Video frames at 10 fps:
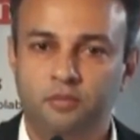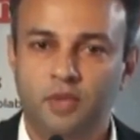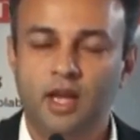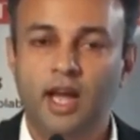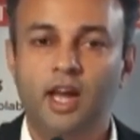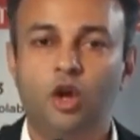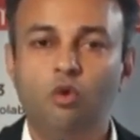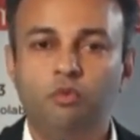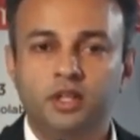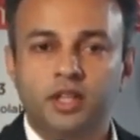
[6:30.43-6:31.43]
Along
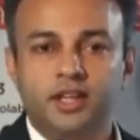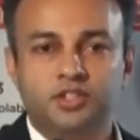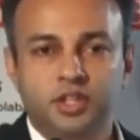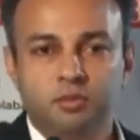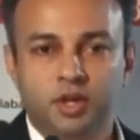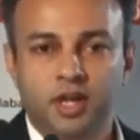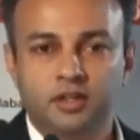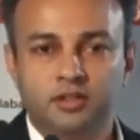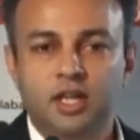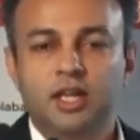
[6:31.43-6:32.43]
with extreme
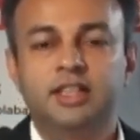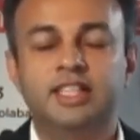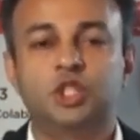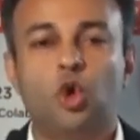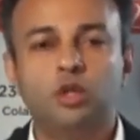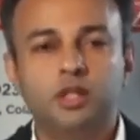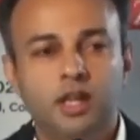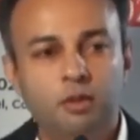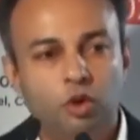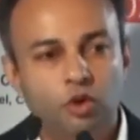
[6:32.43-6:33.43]
rains, the total
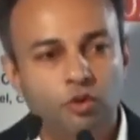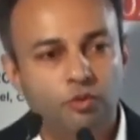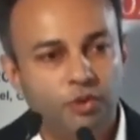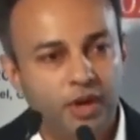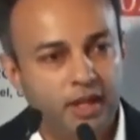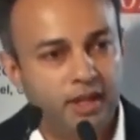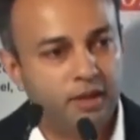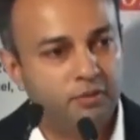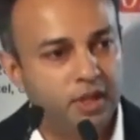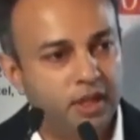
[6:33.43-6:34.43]
amount of rain
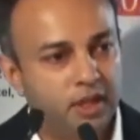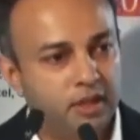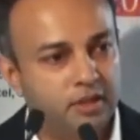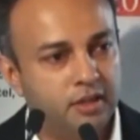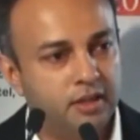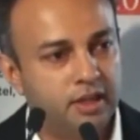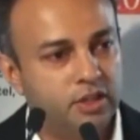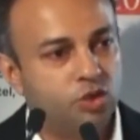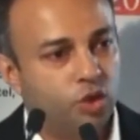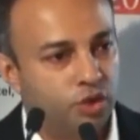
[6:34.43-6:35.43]
that we get is
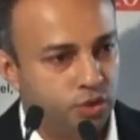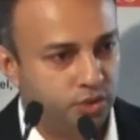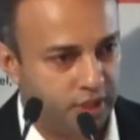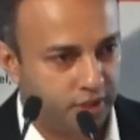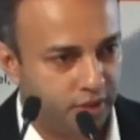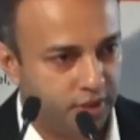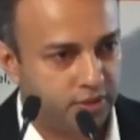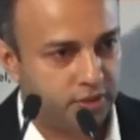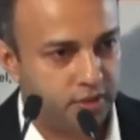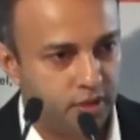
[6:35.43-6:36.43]
going to
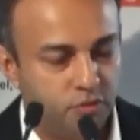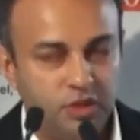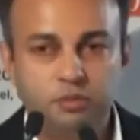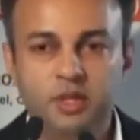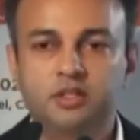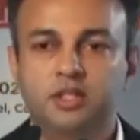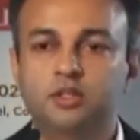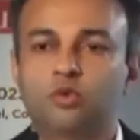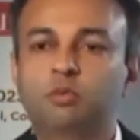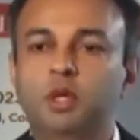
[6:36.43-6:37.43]
decrease, which means there
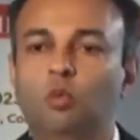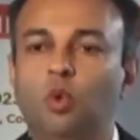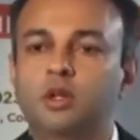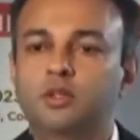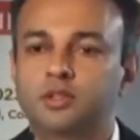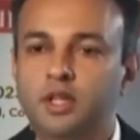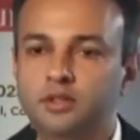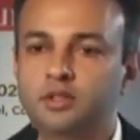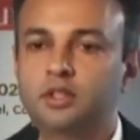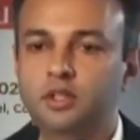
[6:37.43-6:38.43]
could be a water
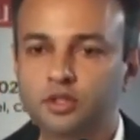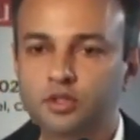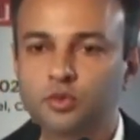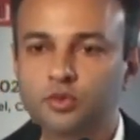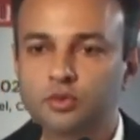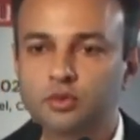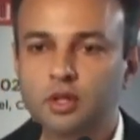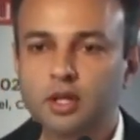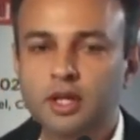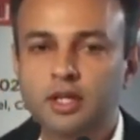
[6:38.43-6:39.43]
scarcity issues.
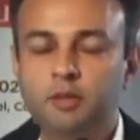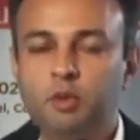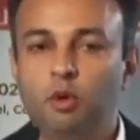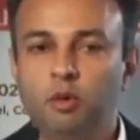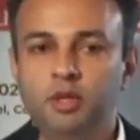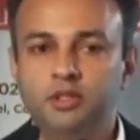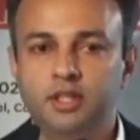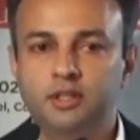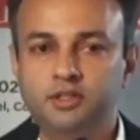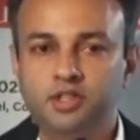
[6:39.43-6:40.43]
The problem is
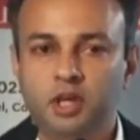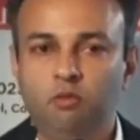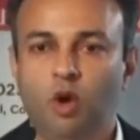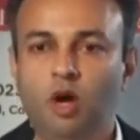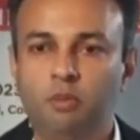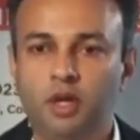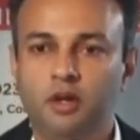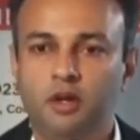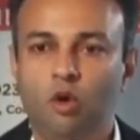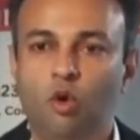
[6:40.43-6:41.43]
that the same warm
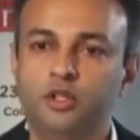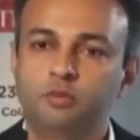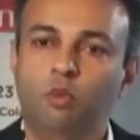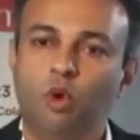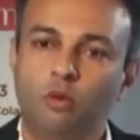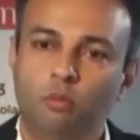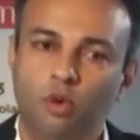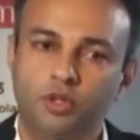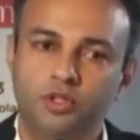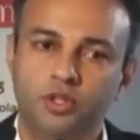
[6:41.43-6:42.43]
air holds more
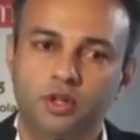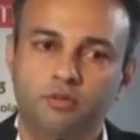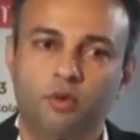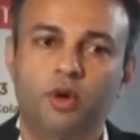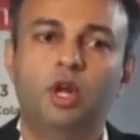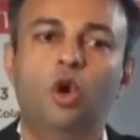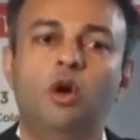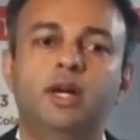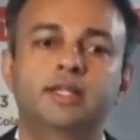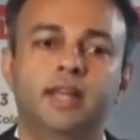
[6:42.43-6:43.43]
moisture for a
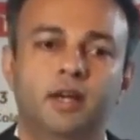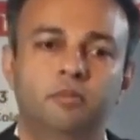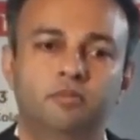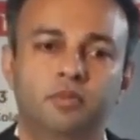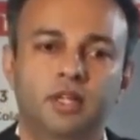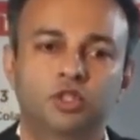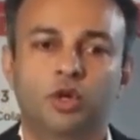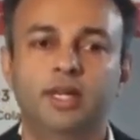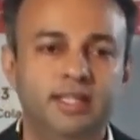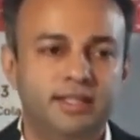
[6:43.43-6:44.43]
longer time. So
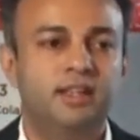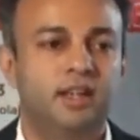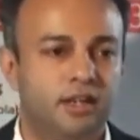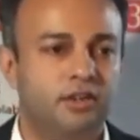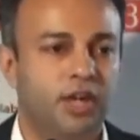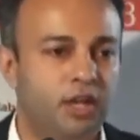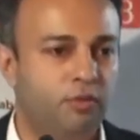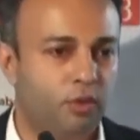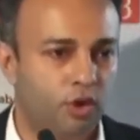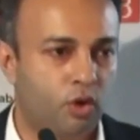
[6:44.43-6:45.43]
it doesn't rain
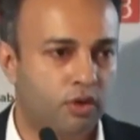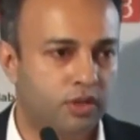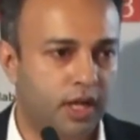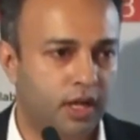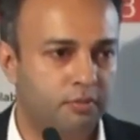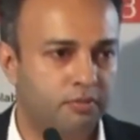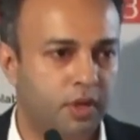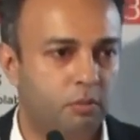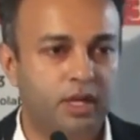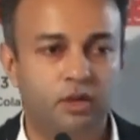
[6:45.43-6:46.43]
for a long time,
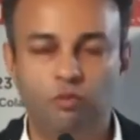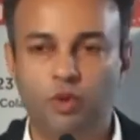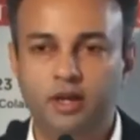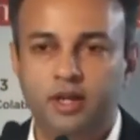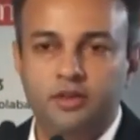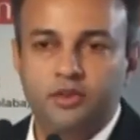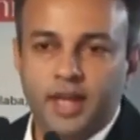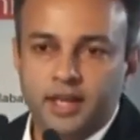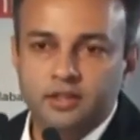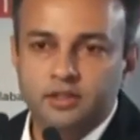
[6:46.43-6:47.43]
but when it
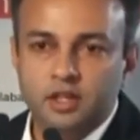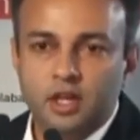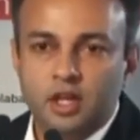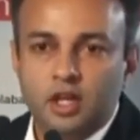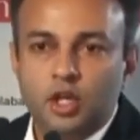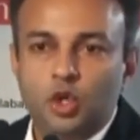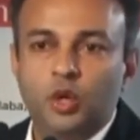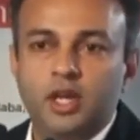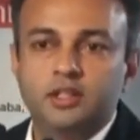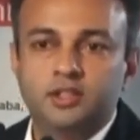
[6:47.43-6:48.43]
rains, you
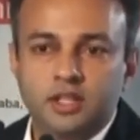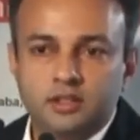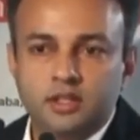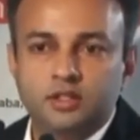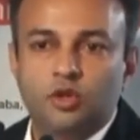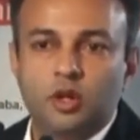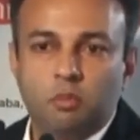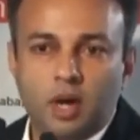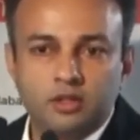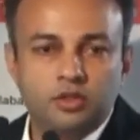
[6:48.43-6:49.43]
get a season's or a
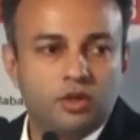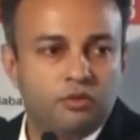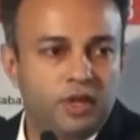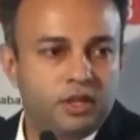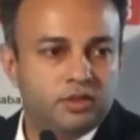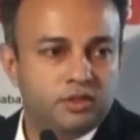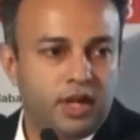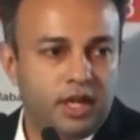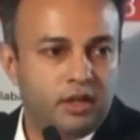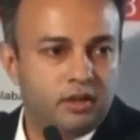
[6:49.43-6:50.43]
month's or a week's
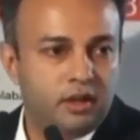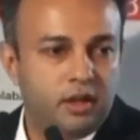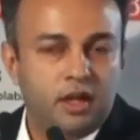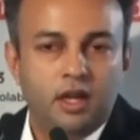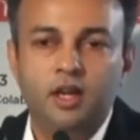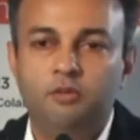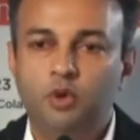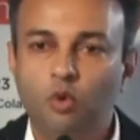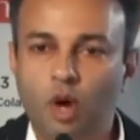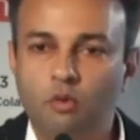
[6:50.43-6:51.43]
rain in a
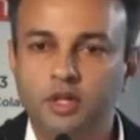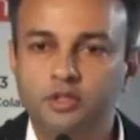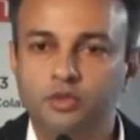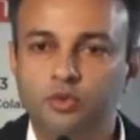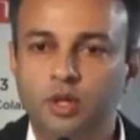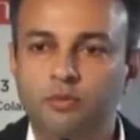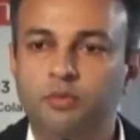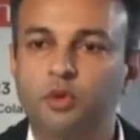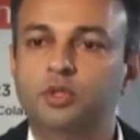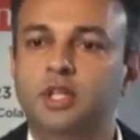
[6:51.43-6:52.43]
few hours to a
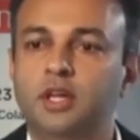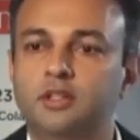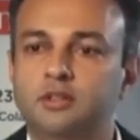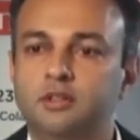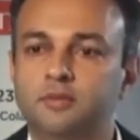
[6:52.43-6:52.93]
few days,